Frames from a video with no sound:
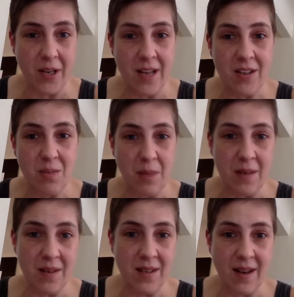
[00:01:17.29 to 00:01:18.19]
it's been
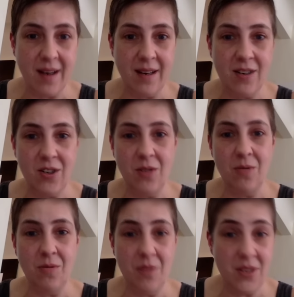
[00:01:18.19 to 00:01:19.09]
decided
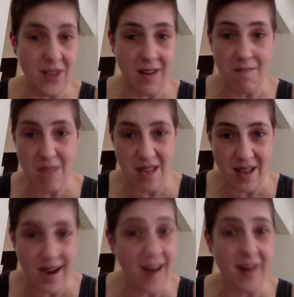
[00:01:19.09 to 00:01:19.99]
to send me
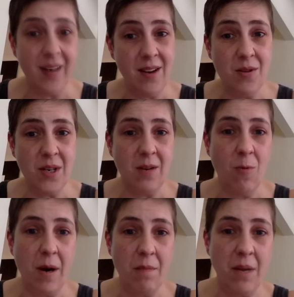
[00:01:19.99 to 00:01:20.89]
there using
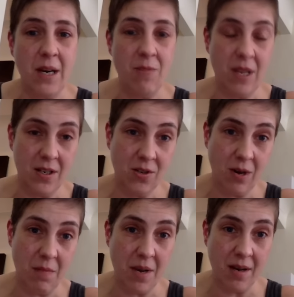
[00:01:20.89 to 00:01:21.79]
what money we can
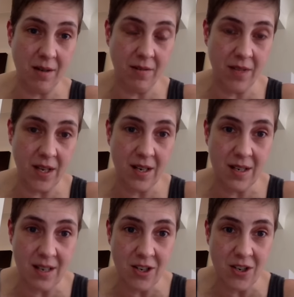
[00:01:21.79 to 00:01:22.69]
scrape out of the
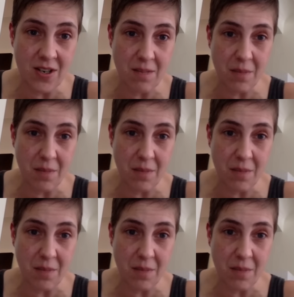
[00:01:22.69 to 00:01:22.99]
contingency